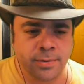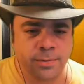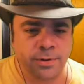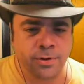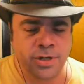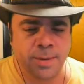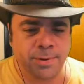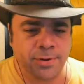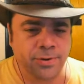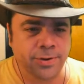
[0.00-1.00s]
your
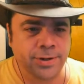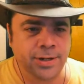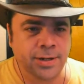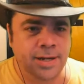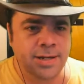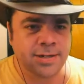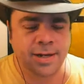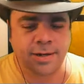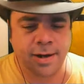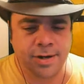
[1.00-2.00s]
typical
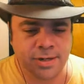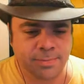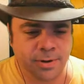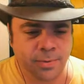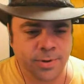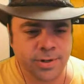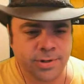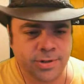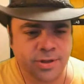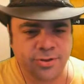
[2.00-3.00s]
customer was
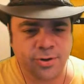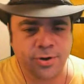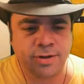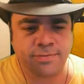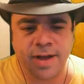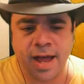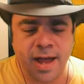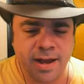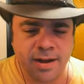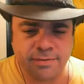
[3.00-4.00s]

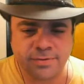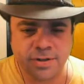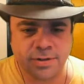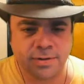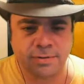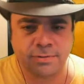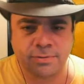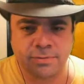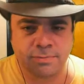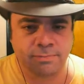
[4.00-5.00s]
35 to
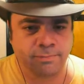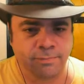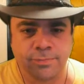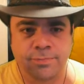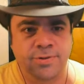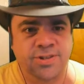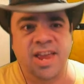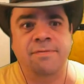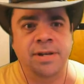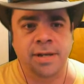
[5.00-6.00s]

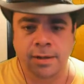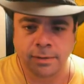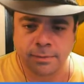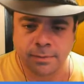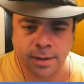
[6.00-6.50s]
70,